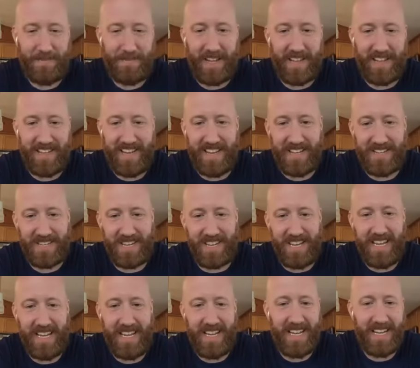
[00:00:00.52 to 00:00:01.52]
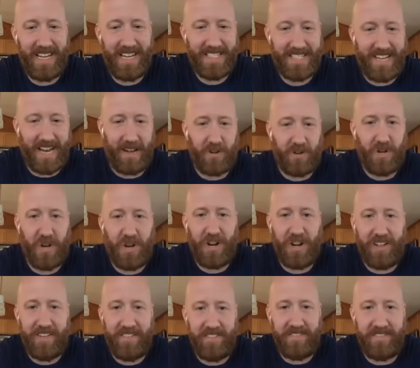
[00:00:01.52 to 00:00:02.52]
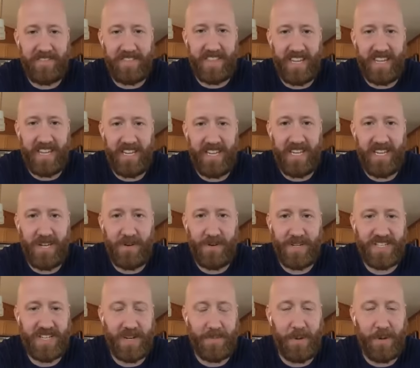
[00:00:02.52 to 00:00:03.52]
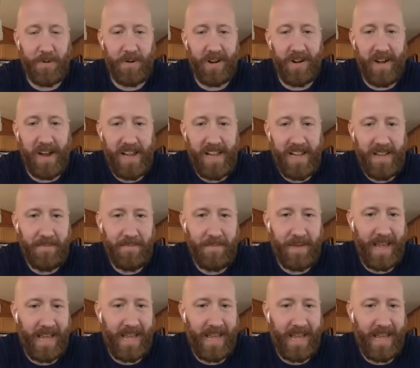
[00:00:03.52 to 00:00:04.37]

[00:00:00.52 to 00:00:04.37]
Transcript: this is Mike Klinowski, uh, Secretary of the USWRA,